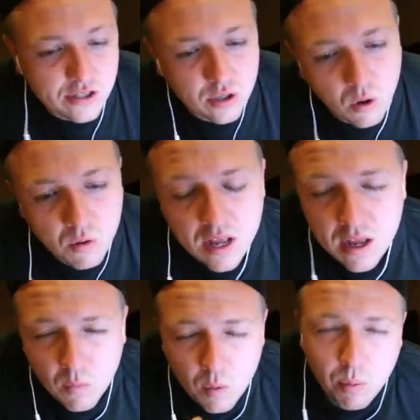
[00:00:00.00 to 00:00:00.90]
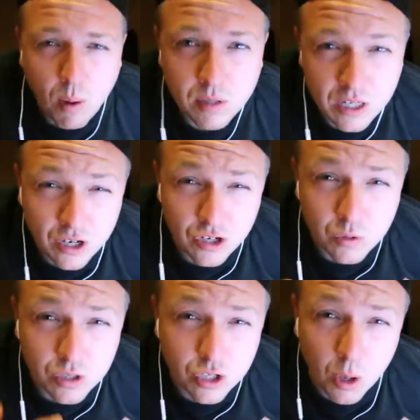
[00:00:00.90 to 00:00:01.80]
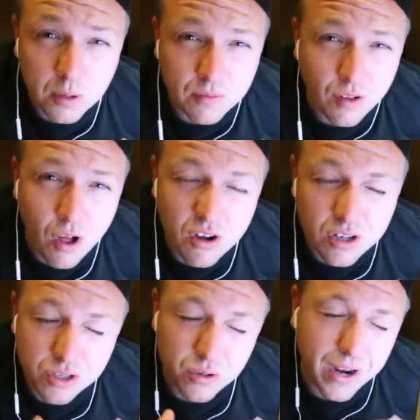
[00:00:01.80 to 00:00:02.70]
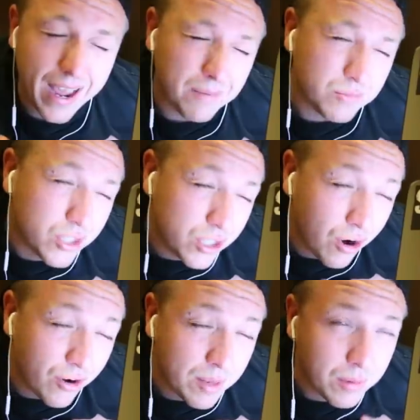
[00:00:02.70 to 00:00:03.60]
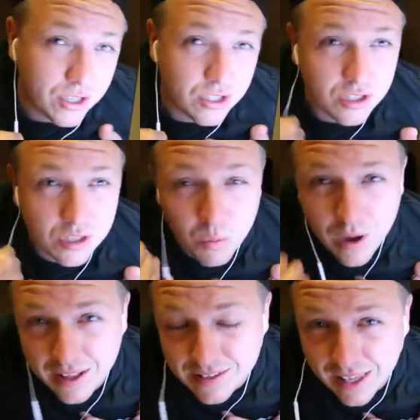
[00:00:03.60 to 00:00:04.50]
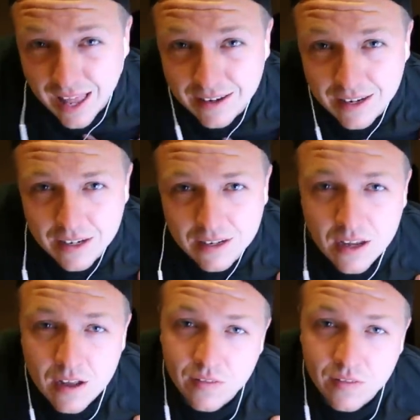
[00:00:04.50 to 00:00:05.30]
So we're probably gonna do a double vlog. So again, I'm sorry, but it's just the way it's landed.